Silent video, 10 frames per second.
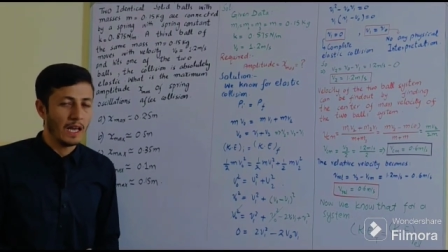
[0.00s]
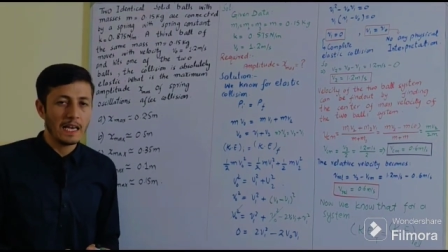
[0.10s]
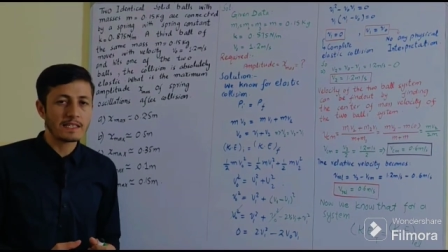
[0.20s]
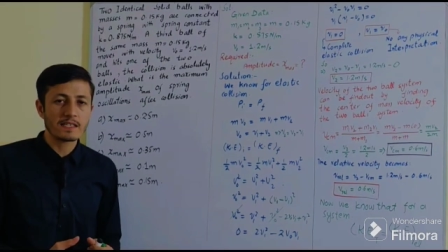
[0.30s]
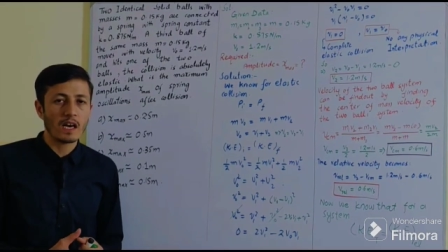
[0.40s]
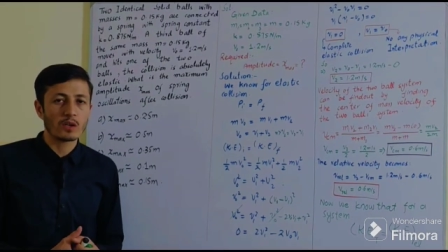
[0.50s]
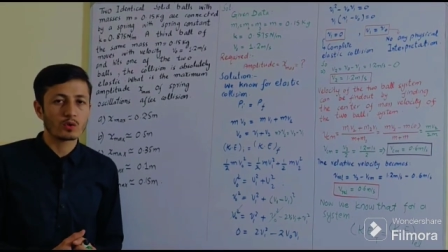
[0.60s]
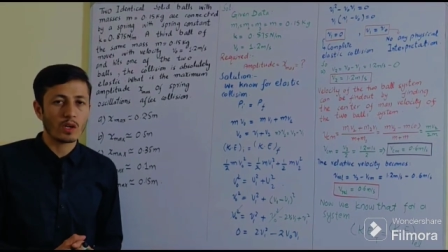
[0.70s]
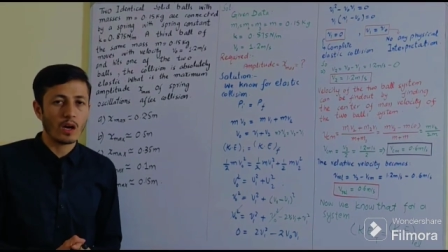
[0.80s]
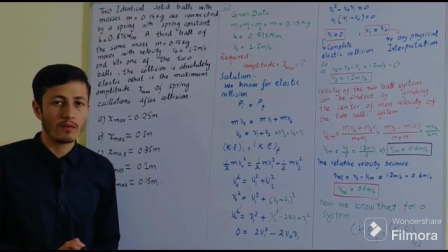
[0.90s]
Let's try to
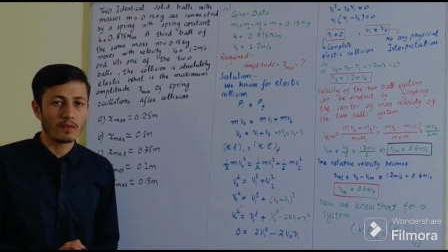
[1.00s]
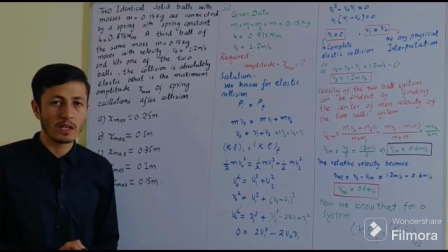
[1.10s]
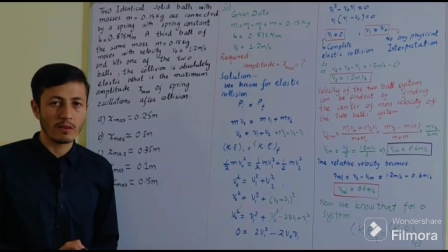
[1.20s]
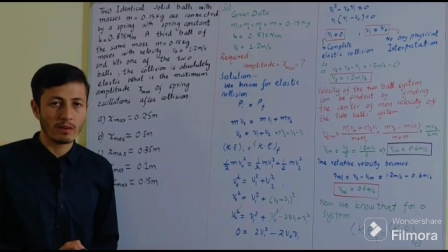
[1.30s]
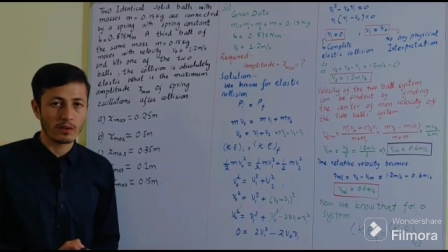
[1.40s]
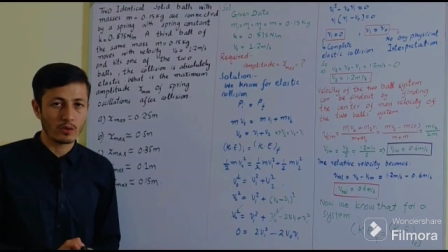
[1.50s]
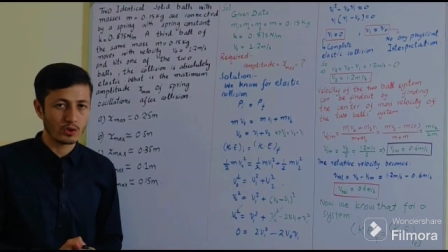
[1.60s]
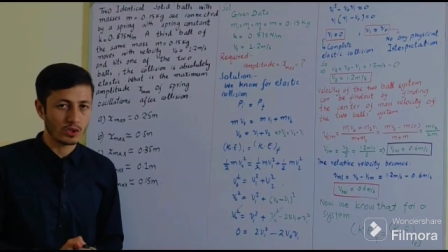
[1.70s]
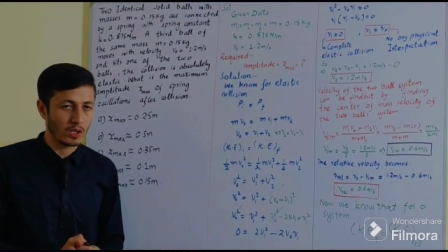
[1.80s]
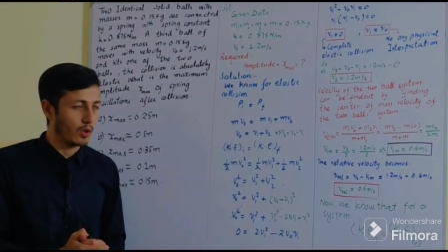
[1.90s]
solve the given
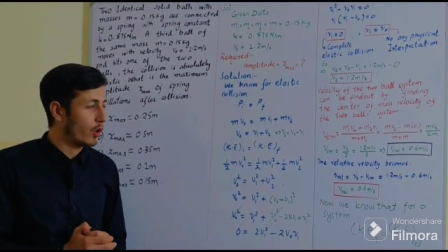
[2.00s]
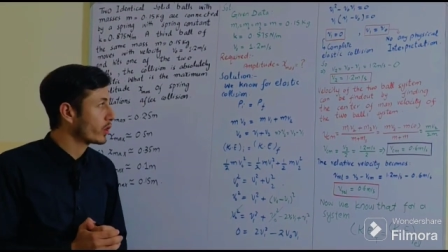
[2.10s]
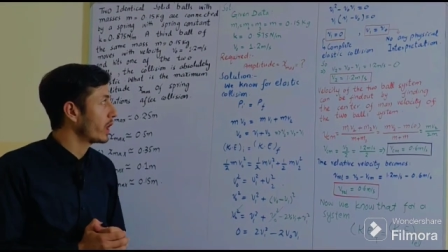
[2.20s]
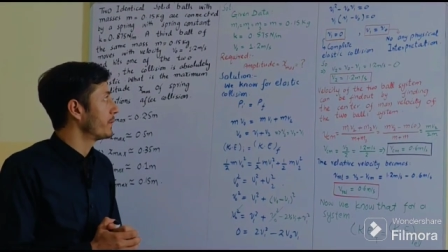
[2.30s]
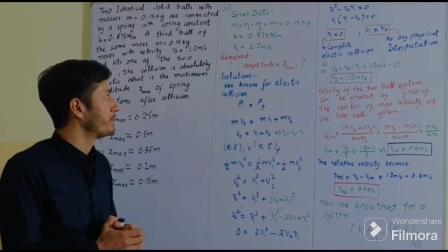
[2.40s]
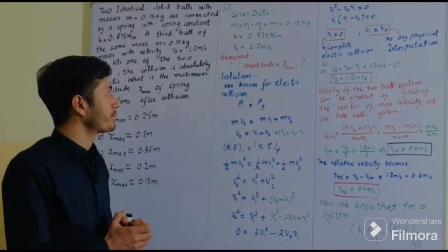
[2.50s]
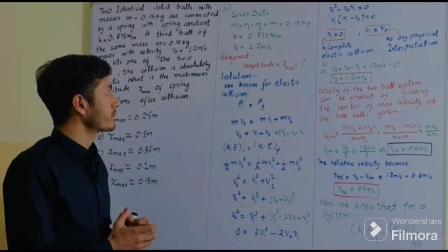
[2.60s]
question. Okay.